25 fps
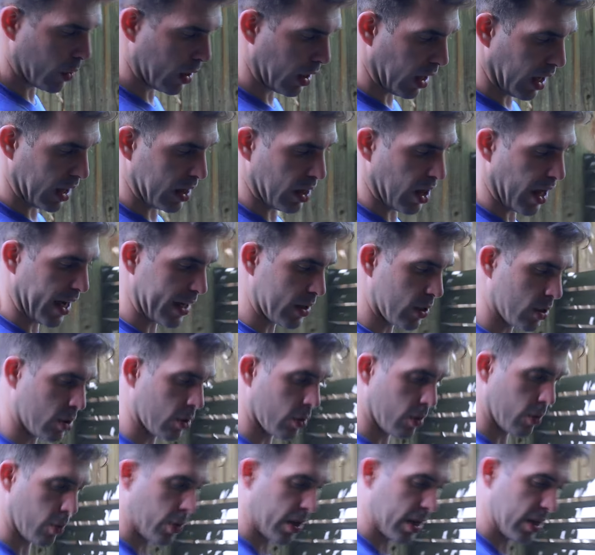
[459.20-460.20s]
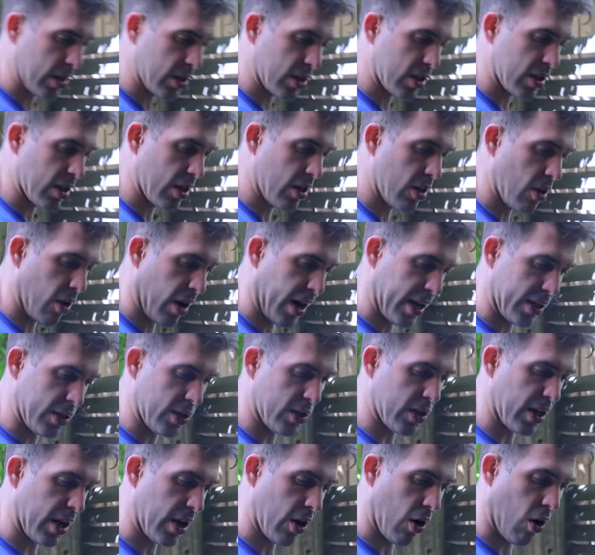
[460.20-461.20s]
we like to do it when it's
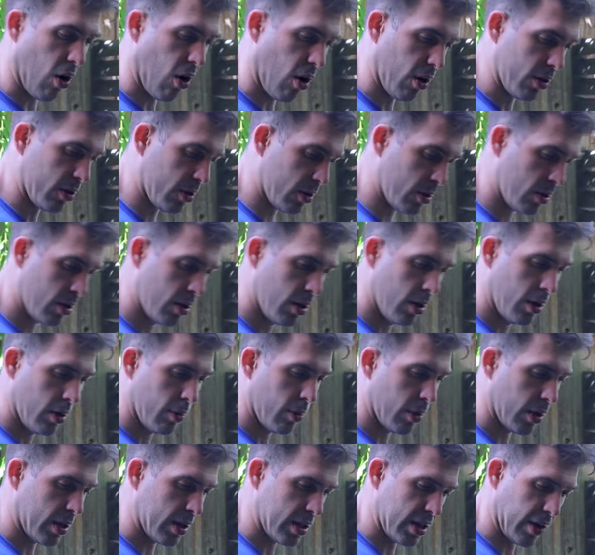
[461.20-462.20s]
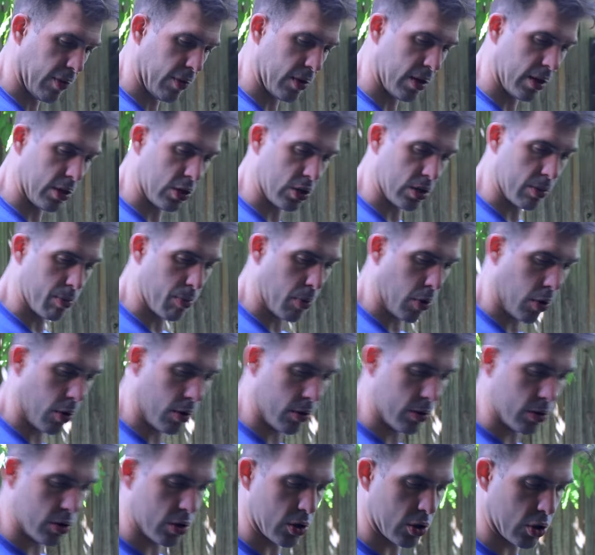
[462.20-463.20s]
nice and hot, because everything just
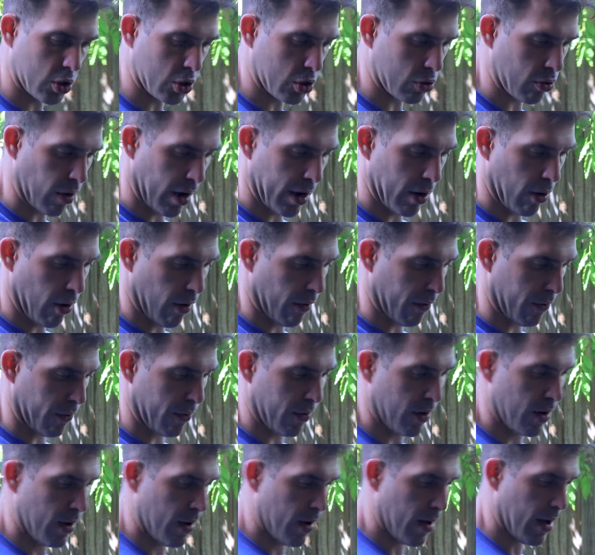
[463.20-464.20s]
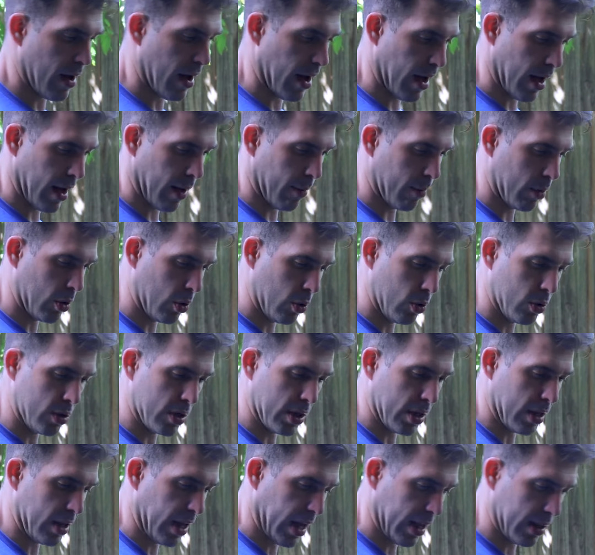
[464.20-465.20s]
burns straight off
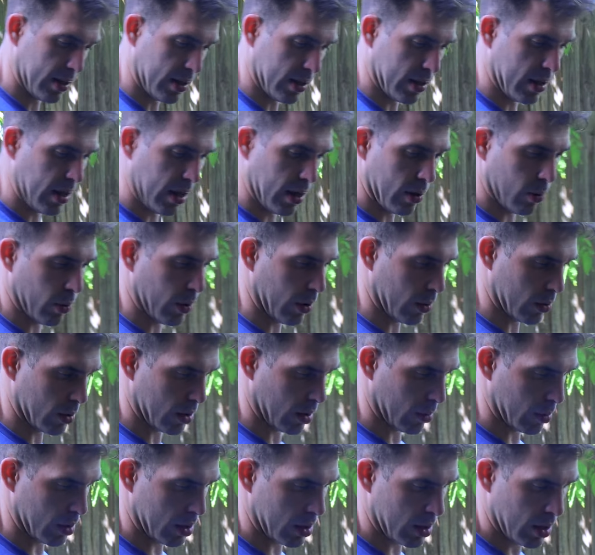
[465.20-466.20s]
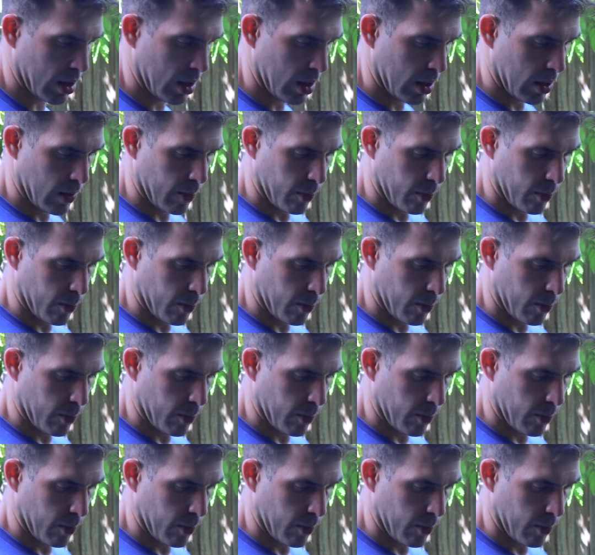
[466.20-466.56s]
using that steel wheel. So I'm just